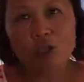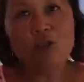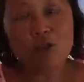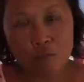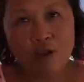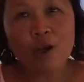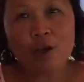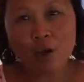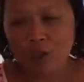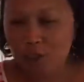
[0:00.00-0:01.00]
It's very
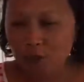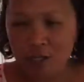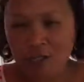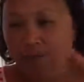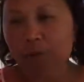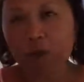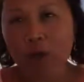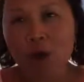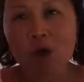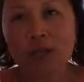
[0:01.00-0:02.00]
cooling, so you just have to boil
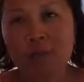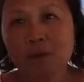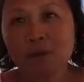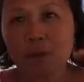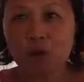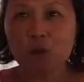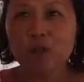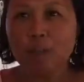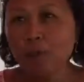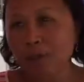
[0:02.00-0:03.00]
a whole heap of it, cool
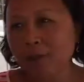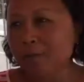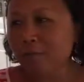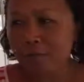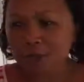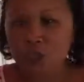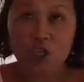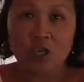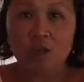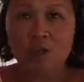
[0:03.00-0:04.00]
it, put it in the fridge,
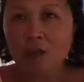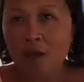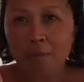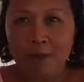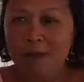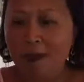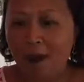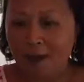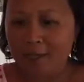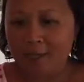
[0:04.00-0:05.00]
chill, plenty
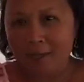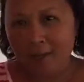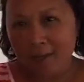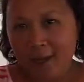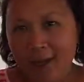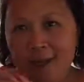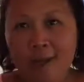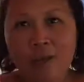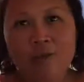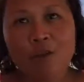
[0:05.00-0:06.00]
ice, and
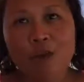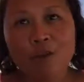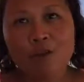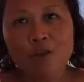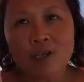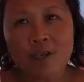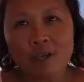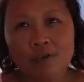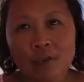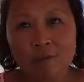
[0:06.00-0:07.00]
then you've got your
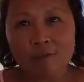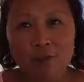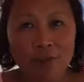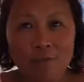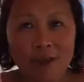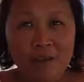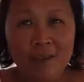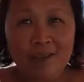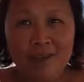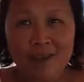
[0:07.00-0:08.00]
Rosella drink full of vitamin
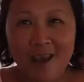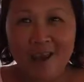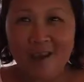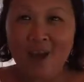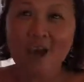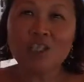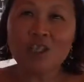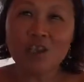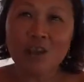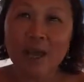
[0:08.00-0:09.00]
C, and it
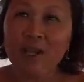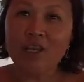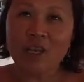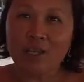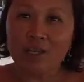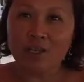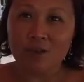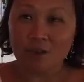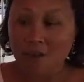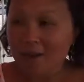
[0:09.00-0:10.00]
actually energizes
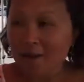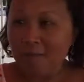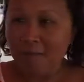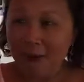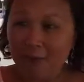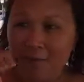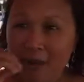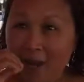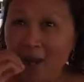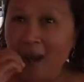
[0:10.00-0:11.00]
you. By the
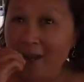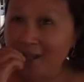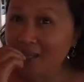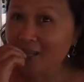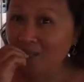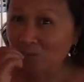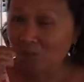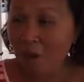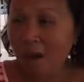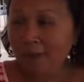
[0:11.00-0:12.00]
way, Kai,
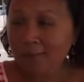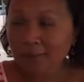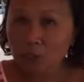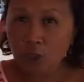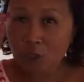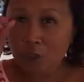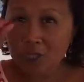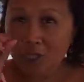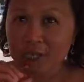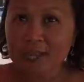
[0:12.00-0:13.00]
you can put
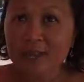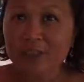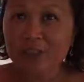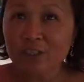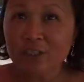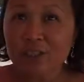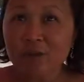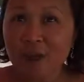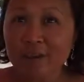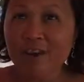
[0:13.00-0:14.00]
this in your salad too. It's
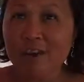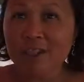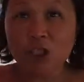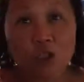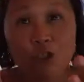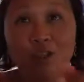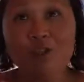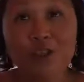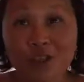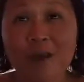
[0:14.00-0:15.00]
quite nice. You do that all
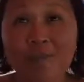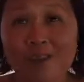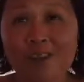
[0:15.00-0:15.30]
the time, don't you?